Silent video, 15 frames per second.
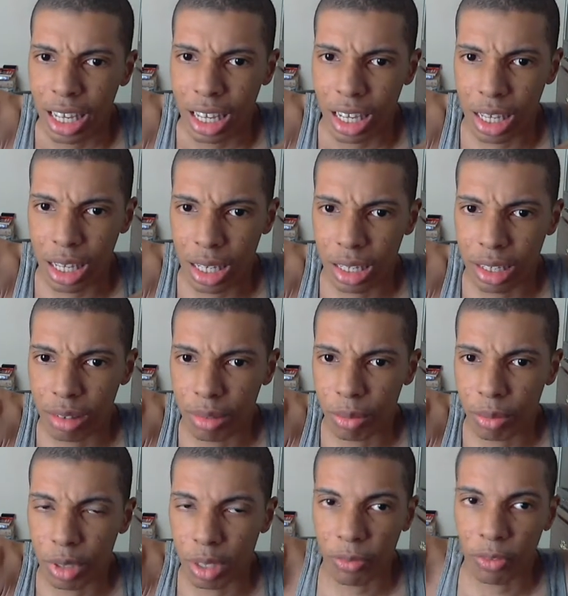he
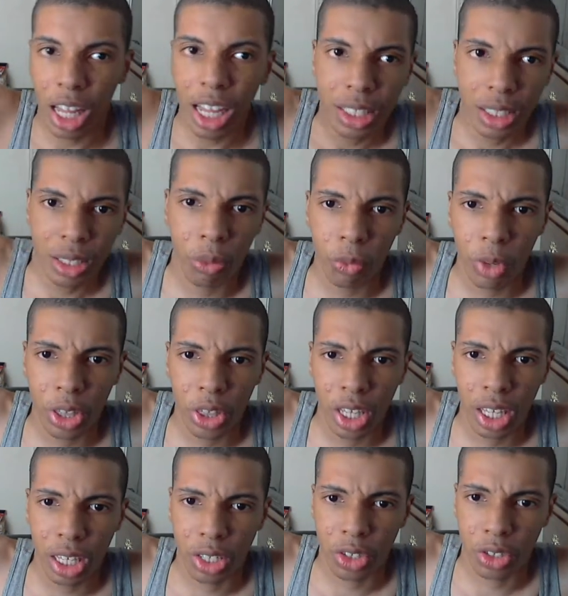deflects him with
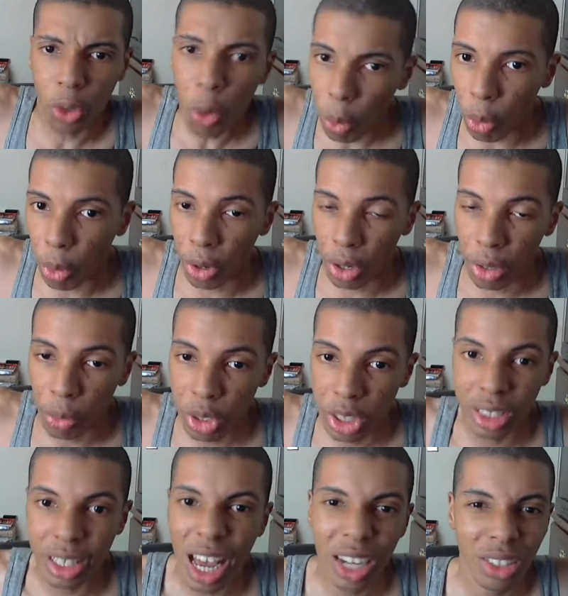his sword, which
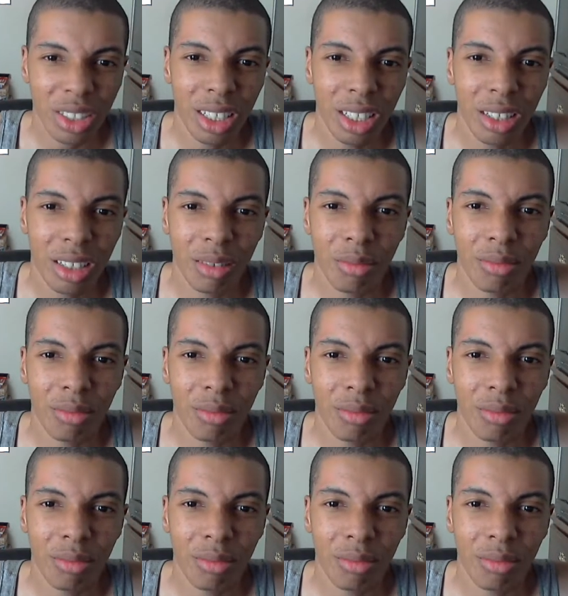is actually